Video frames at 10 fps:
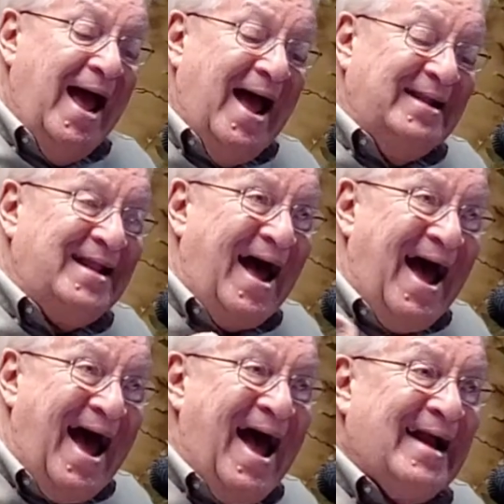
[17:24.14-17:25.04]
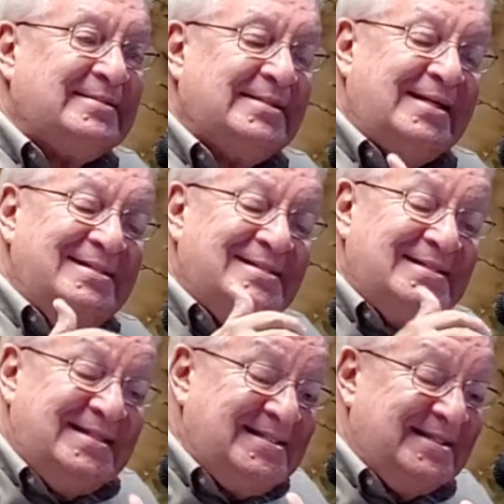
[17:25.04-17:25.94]
and to act
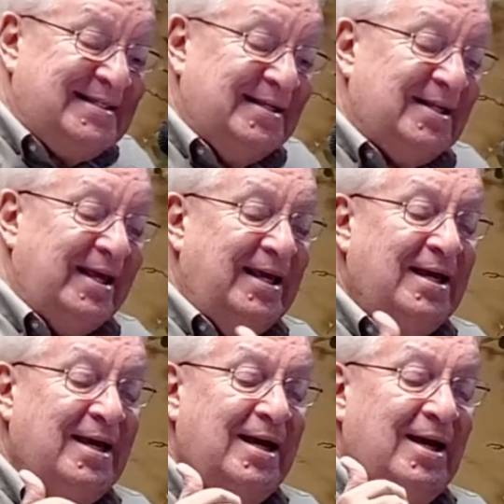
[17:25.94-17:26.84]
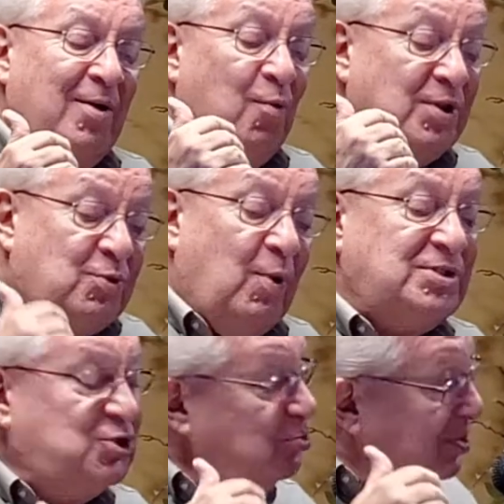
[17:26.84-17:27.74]
consistently with
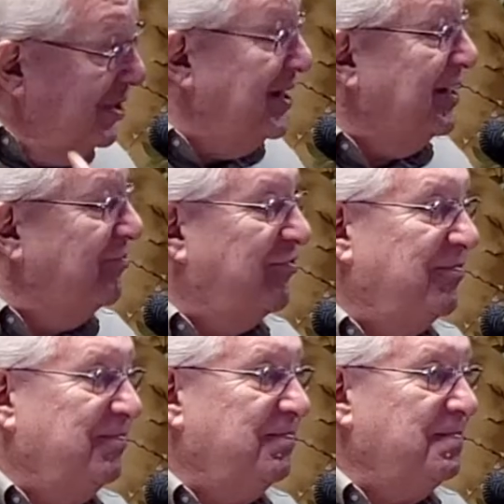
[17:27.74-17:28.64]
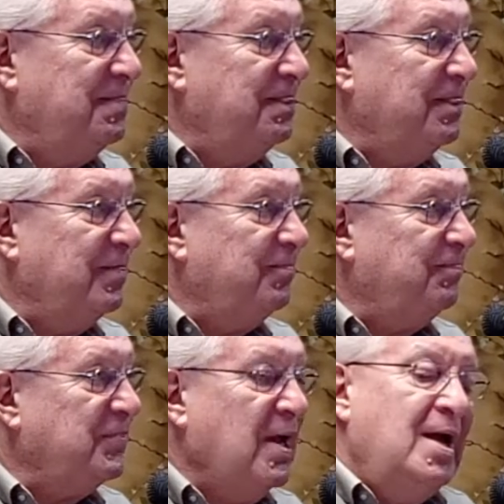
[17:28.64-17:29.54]
what you believe.
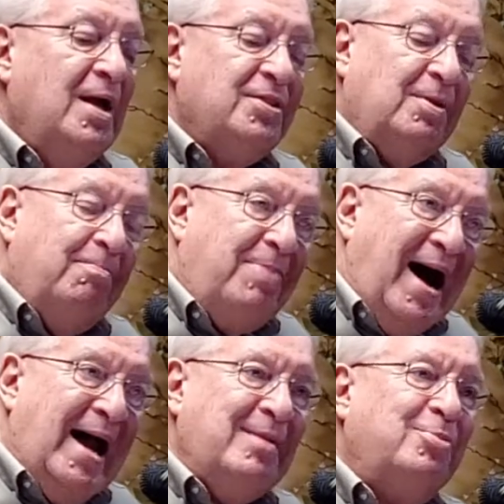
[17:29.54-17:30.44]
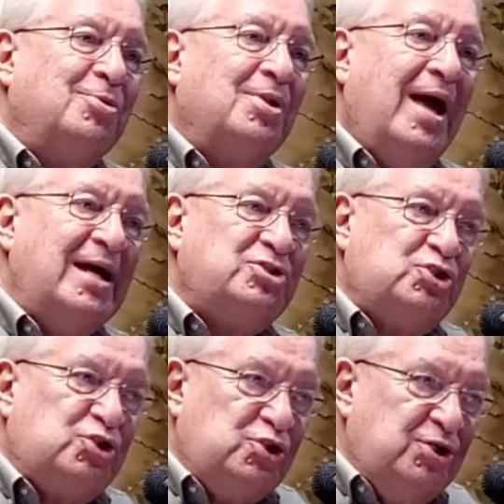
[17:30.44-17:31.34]
The Bible has
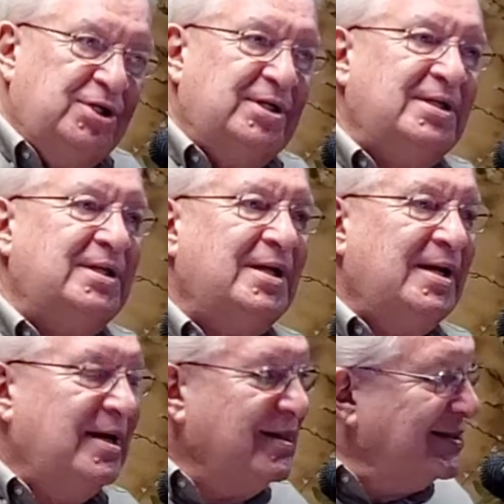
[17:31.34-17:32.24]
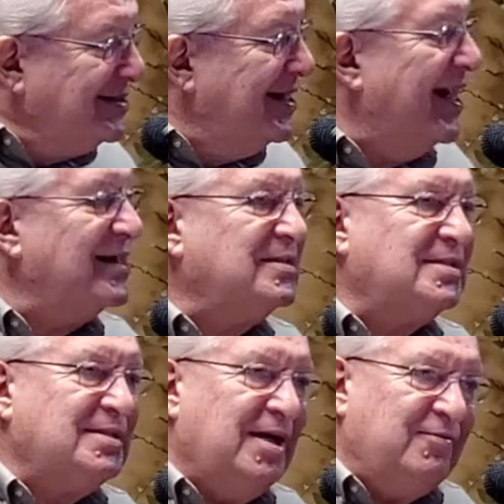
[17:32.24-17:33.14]
stood the
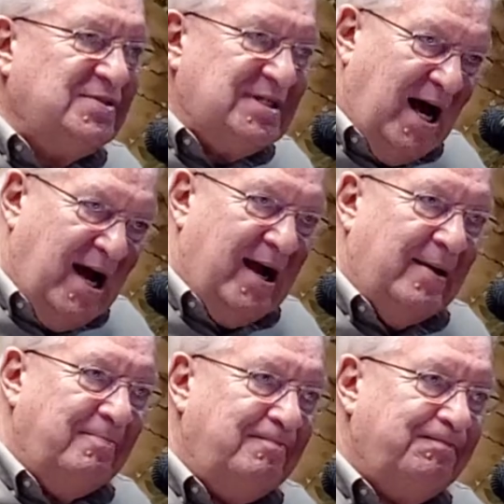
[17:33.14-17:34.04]
test of time.